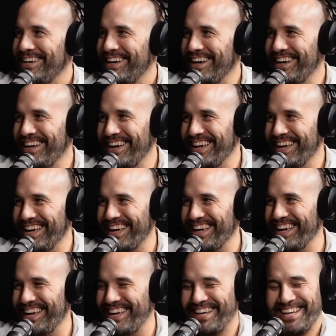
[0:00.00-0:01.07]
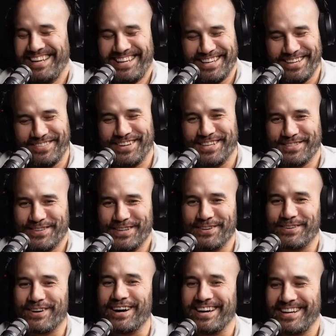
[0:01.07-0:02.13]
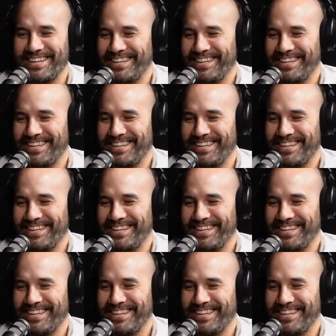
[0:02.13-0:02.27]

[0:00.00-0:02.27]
well, I mean, it's been a ride.